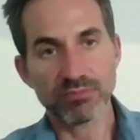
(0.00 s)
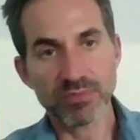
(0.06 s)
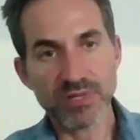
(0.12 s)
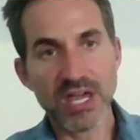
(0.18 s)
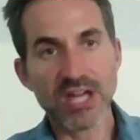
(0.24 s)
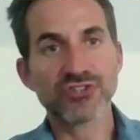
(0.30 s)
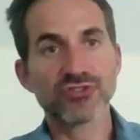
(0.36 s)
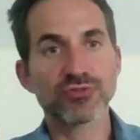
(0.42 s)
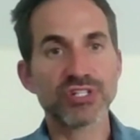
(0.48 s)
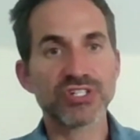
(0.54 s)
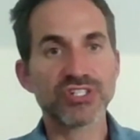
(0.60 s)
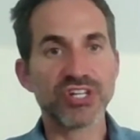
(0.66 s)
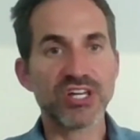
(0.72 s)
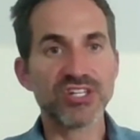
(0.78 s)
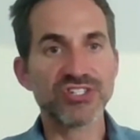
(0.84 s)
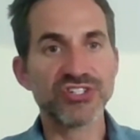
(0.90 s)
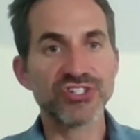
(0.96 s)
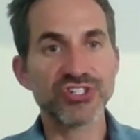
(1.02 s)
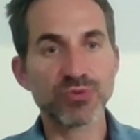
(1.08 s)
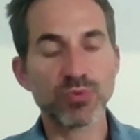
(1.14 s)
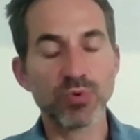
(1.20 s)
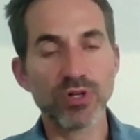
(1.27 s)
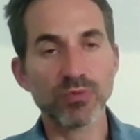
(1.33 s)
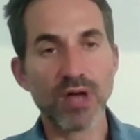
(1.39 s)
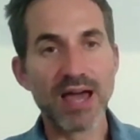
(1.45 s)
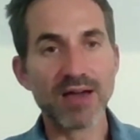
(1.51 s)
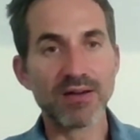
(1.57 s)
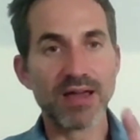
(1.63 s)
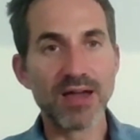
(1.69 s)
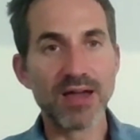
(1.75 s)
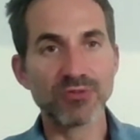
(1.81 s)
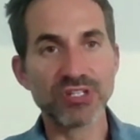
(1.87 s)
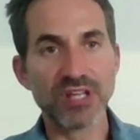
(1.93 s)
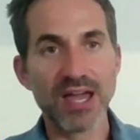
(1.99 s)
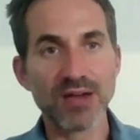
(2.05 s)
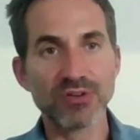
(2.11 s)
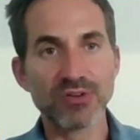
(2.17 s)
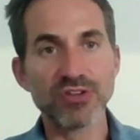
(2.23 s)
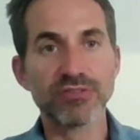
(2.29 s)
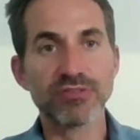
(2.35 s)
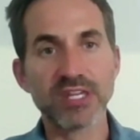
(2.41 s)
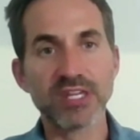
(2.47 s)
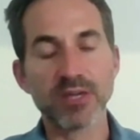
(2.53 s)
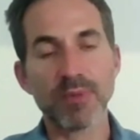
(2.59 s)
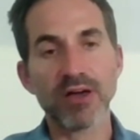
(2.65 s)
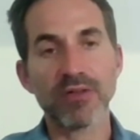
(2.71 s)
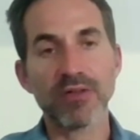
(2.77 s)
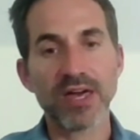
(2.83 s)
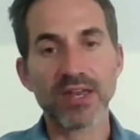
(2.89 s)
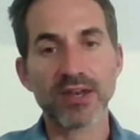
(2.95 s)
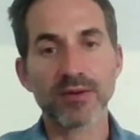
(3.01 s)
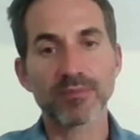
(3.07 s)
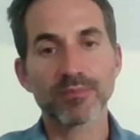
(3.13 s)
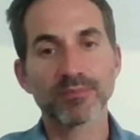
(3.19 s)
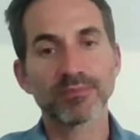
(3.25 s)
natural disasters? How do you think about that?